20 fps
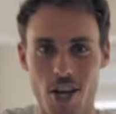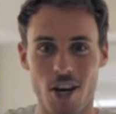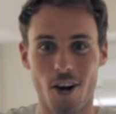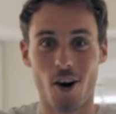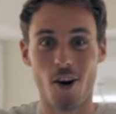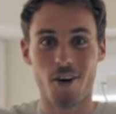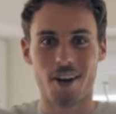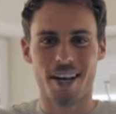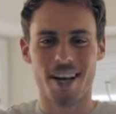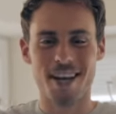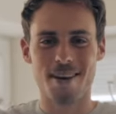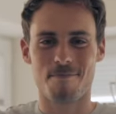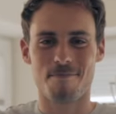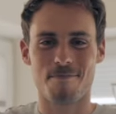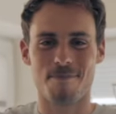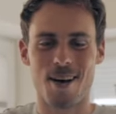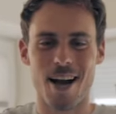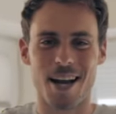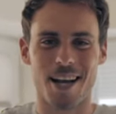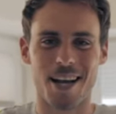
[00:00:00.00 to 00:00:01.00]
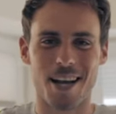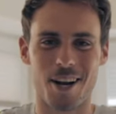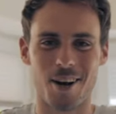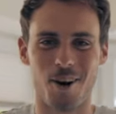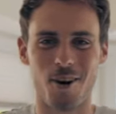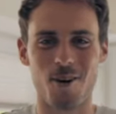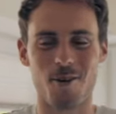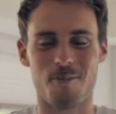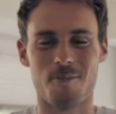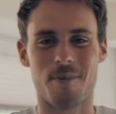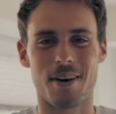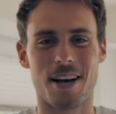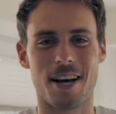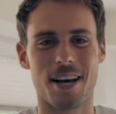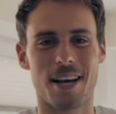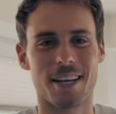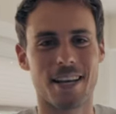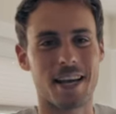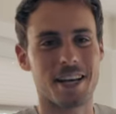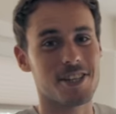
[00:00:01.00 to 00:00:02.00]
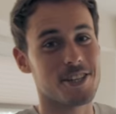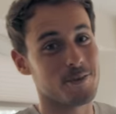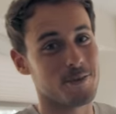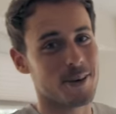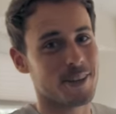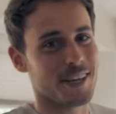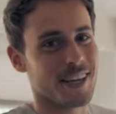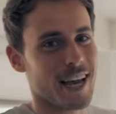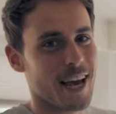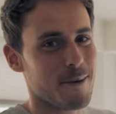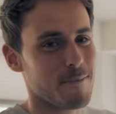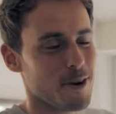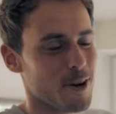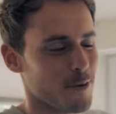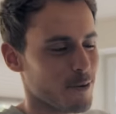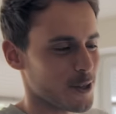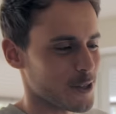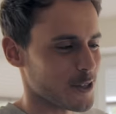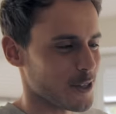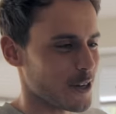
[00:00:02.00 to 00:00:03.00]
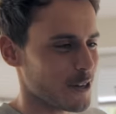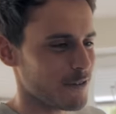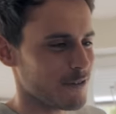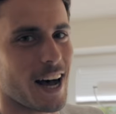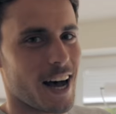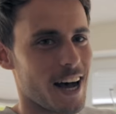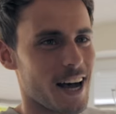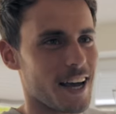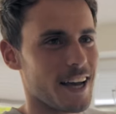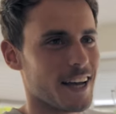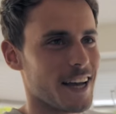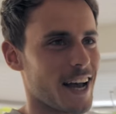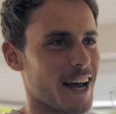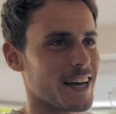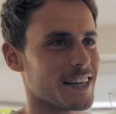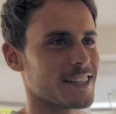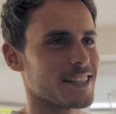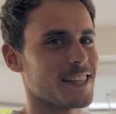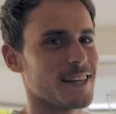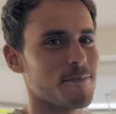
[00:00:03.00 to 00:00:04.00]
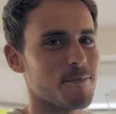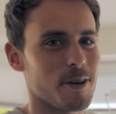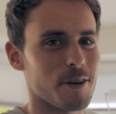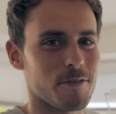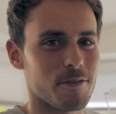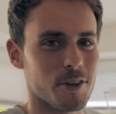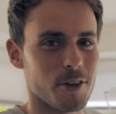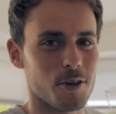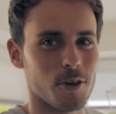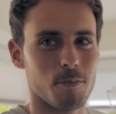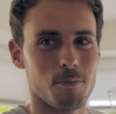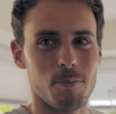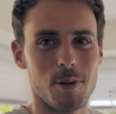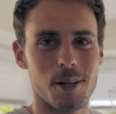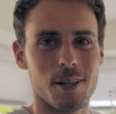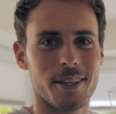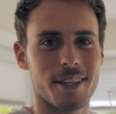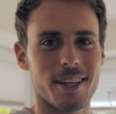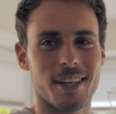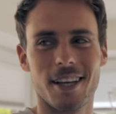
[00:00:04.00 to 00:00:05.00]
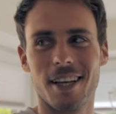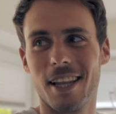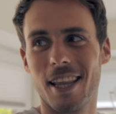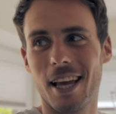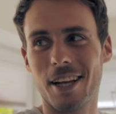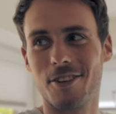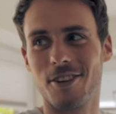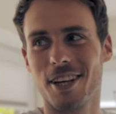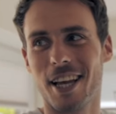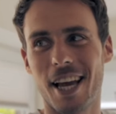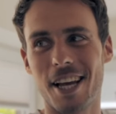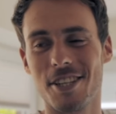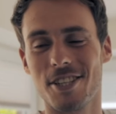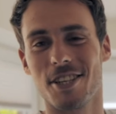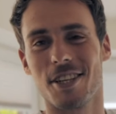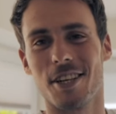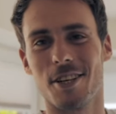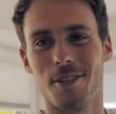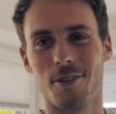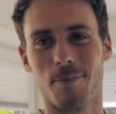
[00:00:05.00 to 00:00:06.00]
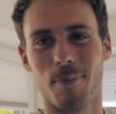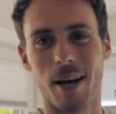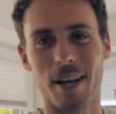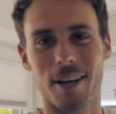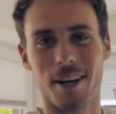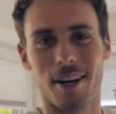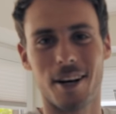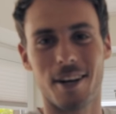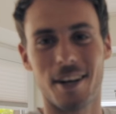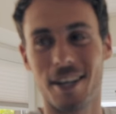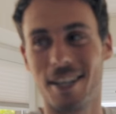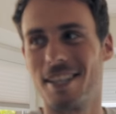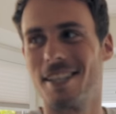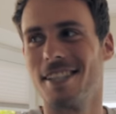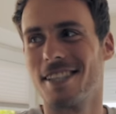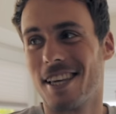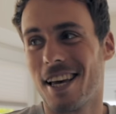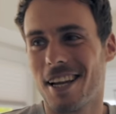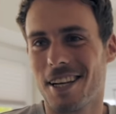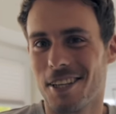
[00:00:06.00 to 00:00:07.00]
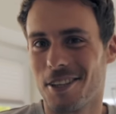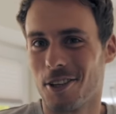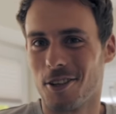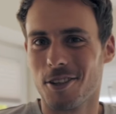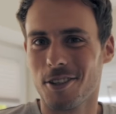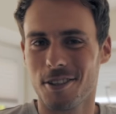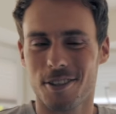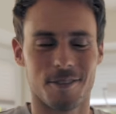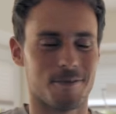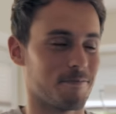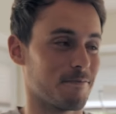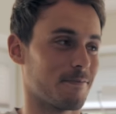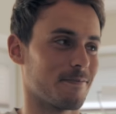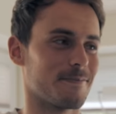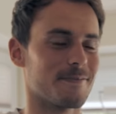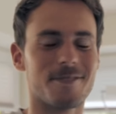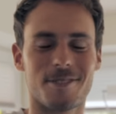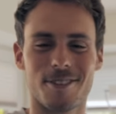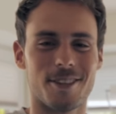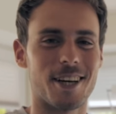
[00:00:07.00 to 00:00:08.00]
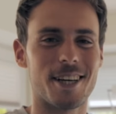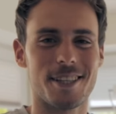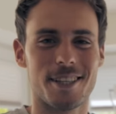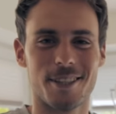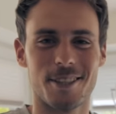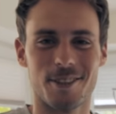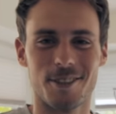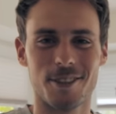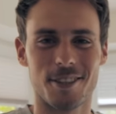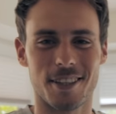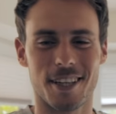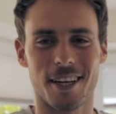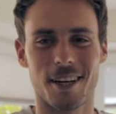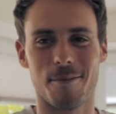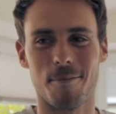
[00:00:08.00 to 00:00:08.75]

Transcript: Okay, back at home. And actually when the camera was off, I asked him if he could build an electric engine into my car, and he said he could. Crazy dude.